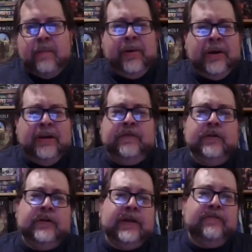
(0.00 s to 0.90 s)
But if you're
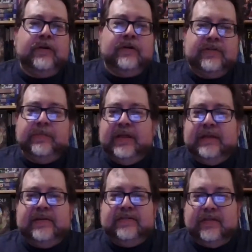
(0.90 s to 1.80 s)
looking for something
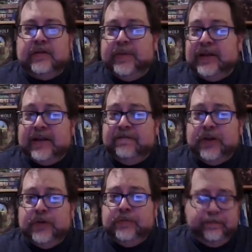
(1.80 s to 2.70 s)
that tastes a little bit like a
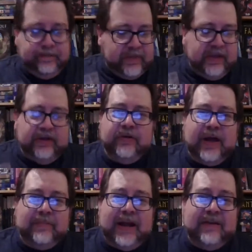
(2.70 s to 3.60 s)
float, you don't
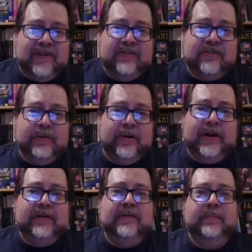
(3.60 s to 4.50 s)
happen to have ice cream
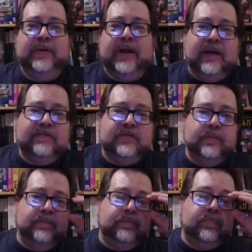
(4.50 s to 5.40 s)
around, but you have
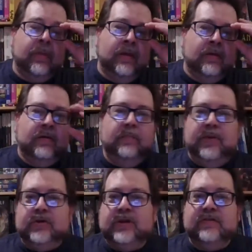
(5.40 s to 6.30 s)
some
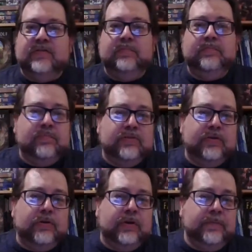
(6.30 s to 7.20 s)
milk and some
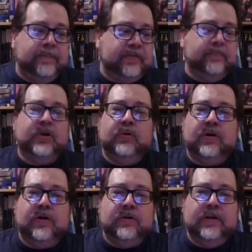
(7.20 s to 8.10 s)
soda, some
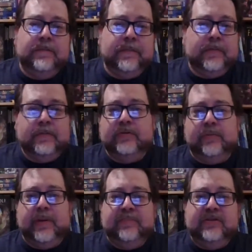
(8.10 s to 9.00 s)
Coca-Cola,
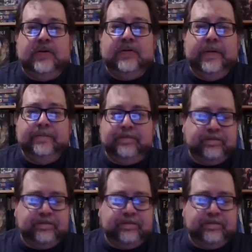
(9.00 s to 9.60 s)
some Pepsi Cola,